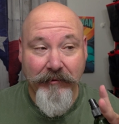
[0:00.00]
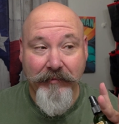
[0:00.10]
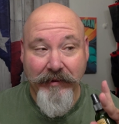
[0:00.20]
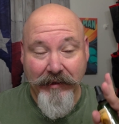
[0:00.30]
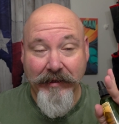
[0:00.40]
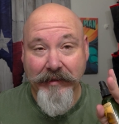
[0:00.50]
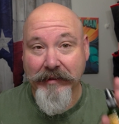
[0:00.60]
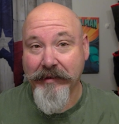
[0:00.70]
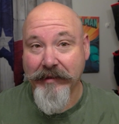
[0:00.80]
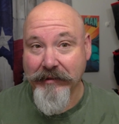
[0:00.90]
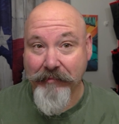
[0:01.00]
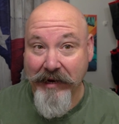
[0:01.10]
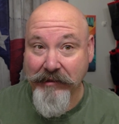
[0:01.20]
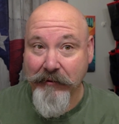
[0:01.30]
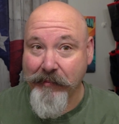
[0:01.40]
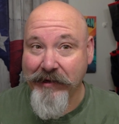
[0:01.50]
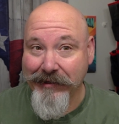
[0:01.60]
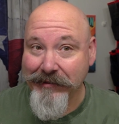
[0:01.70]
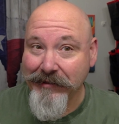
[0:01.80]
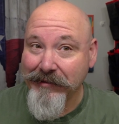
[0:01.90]
him it's a
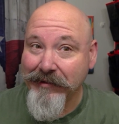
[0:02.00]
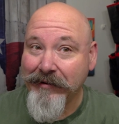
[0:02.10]
masterpiece.